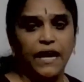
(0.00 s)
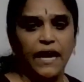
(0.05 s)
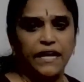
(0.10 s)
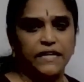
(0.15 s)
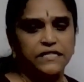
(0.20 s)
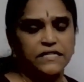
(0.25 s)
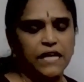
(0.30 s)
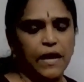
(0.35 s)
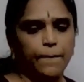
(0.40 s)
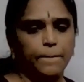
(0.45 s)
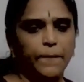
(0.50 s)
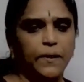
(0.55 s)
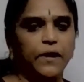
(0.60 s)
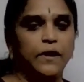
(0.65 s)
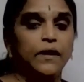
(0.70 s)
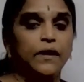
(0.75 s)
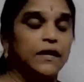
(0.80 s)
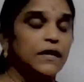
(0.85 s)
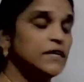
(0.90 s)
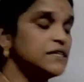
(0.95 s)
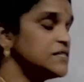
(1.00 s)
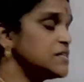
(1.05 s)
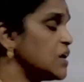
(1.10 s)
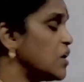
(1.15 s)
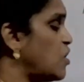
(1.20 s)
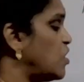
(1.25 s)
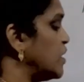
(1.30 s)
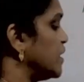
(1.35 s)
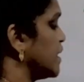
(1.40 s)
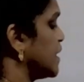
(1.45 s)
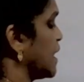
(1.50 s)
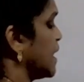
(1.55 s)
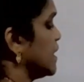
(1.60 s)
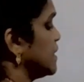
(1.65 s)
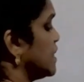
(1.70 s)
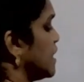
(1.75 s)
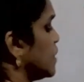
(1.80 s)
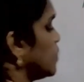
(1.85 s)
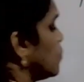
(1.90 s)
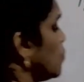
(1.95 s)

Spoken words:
example. Glyceraldehyde, that